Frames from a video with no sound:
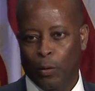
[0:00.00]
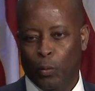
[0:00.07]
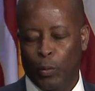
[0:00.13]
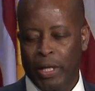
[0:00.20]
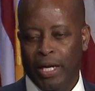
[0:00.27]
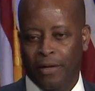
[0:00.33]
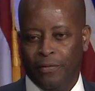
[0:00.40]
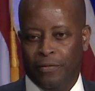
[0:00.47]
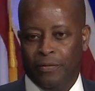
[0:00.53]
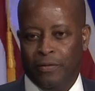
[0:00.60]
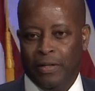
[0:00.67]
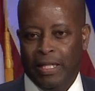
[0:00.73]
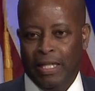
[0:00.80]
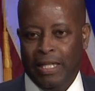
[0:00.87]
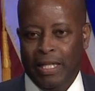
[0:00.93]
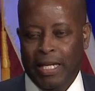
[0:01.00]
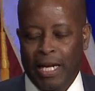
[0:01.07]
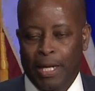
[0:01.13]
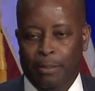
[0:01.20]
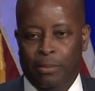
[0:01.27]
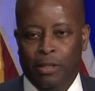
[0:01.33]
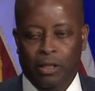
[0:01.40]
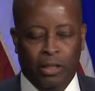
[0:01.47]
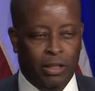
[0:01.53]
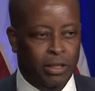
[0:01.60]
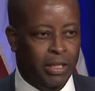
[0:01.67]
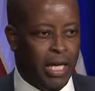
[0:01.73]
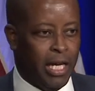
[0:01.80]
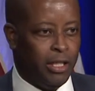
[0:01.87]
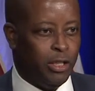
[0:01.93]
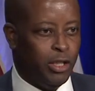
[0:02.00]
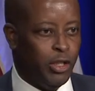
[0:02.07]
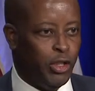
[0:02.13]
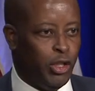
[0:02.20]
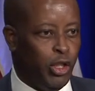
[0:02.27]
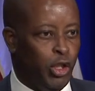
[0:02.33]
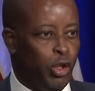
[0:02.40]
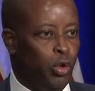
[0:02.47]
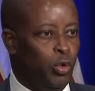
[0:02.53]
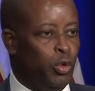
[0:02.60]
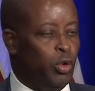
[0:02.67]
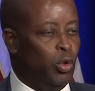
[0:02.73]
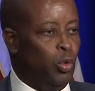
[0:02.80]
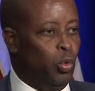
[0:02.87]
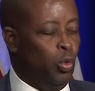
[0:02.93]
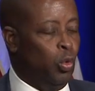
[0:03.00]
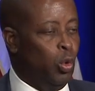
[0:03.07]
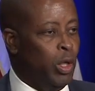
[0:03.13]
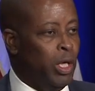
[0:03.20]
we have labeled and continue to